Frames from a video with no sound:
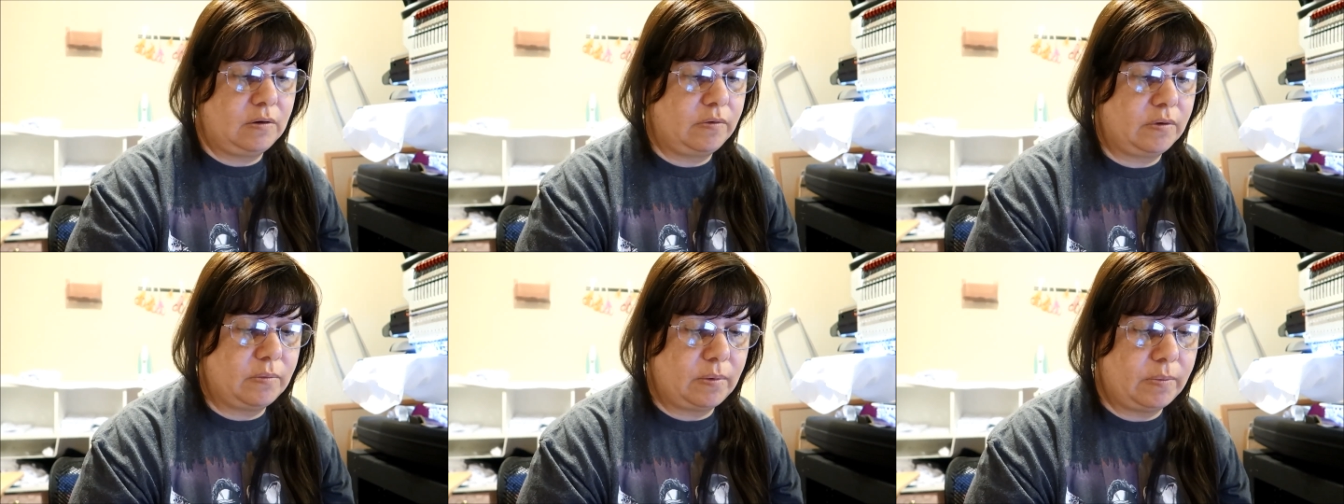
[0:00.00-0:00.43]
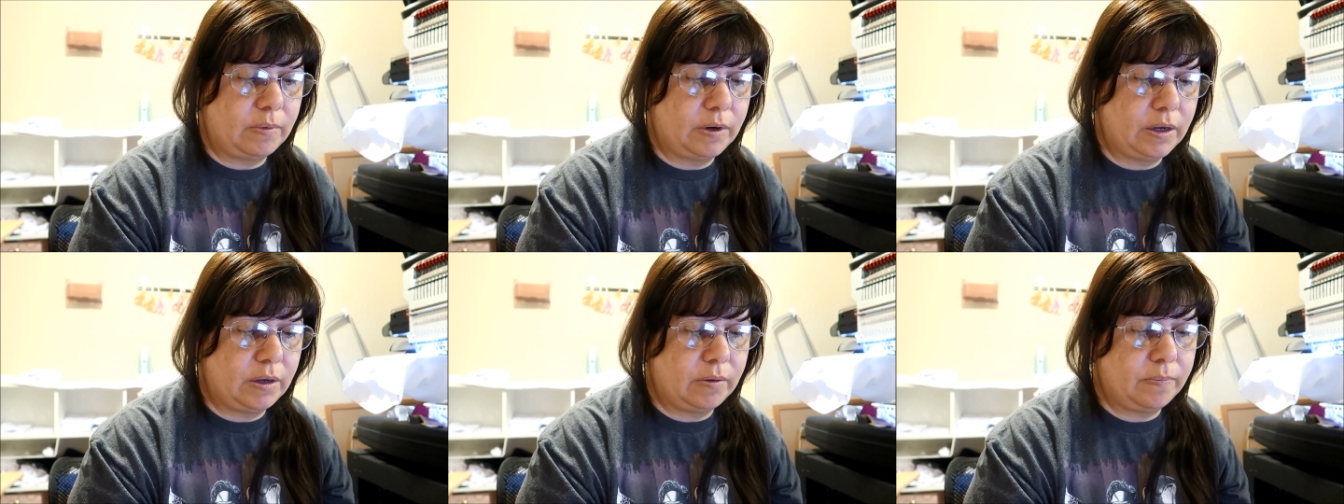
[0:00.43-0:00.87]
I don't
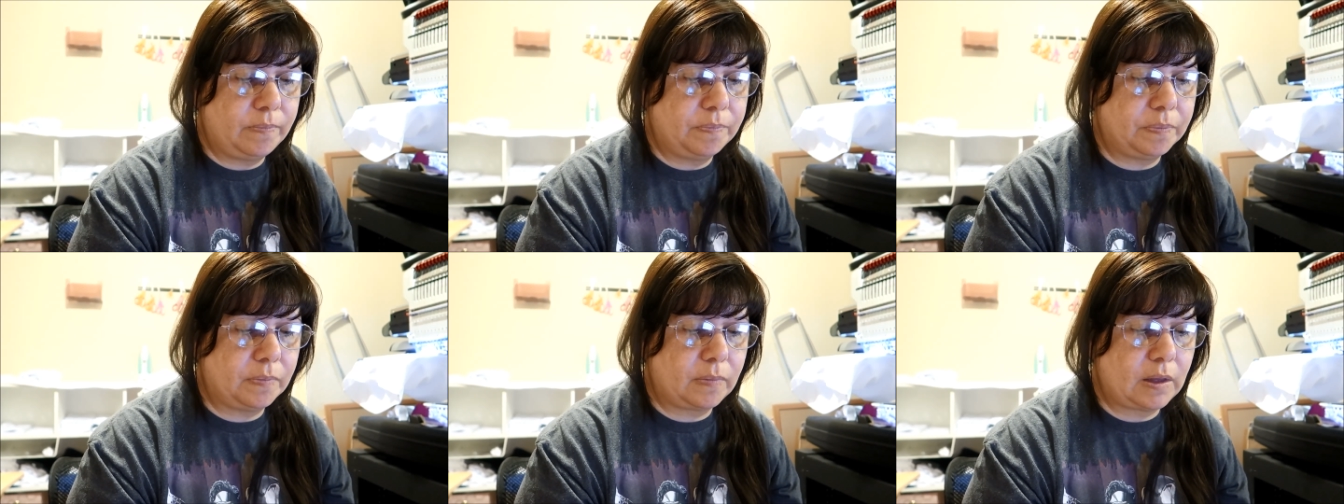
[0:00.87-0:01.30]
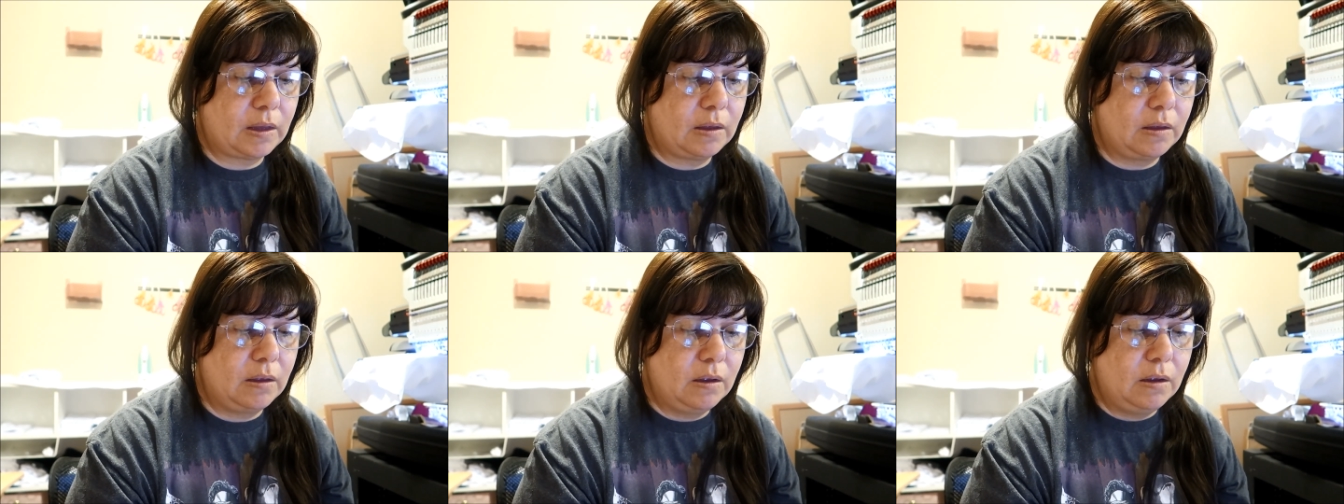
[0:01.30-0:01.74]
remember now.
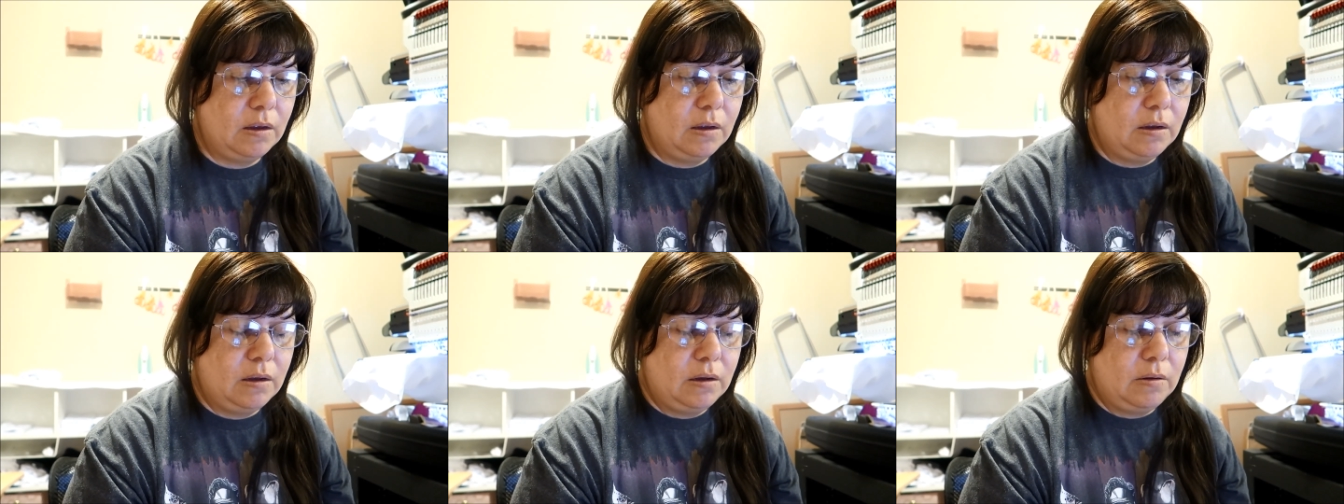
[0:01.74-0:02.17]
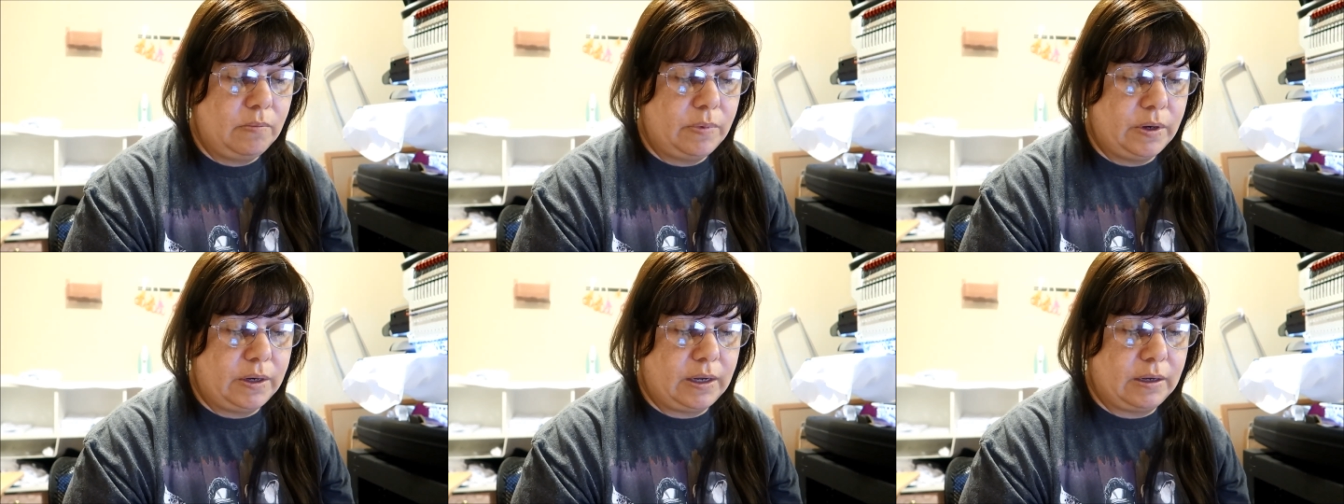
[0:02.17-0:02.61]

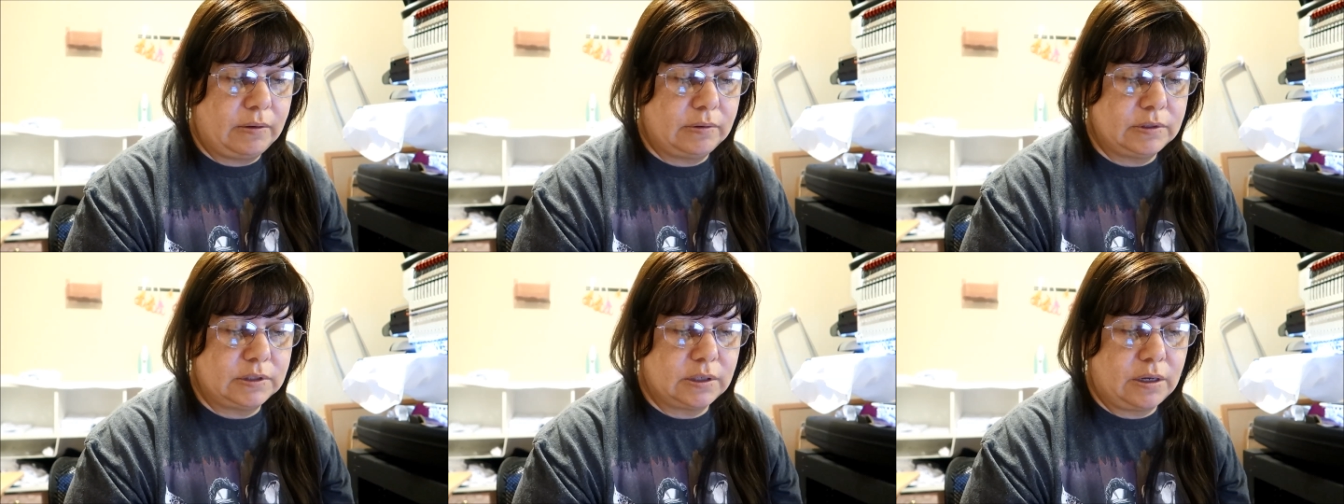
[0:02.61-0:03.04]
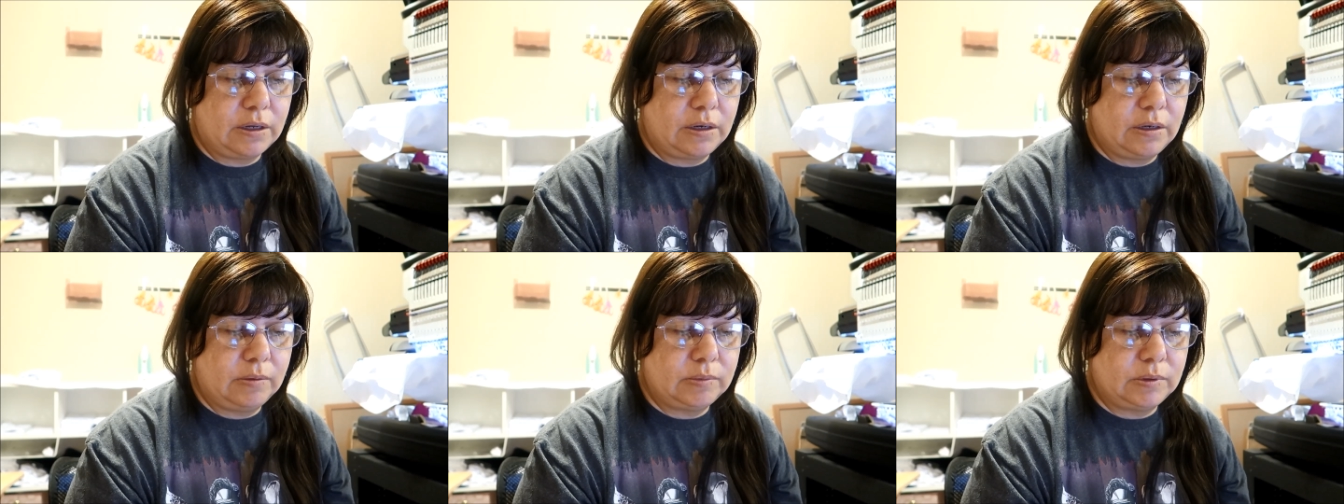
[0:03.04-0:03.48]
But now it's
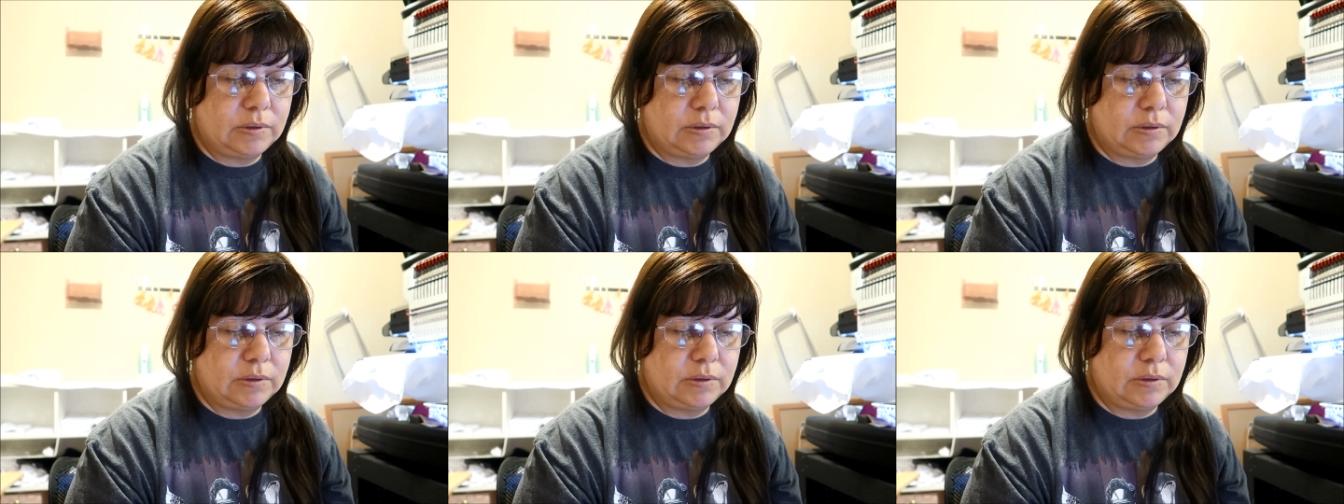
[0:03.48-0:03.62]
gone up.